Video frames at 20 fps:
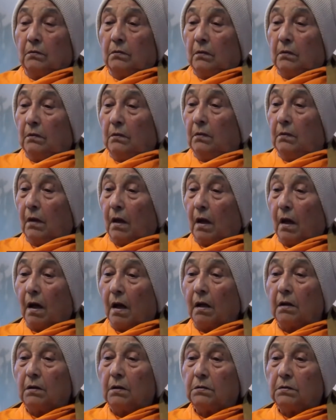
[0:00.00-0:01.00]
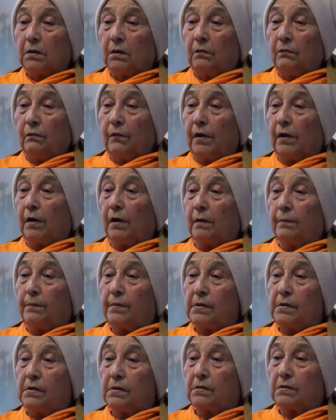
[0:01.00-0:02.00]
I said,
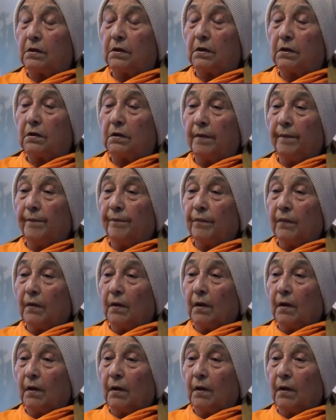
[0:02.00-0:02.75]
Venerable Sir,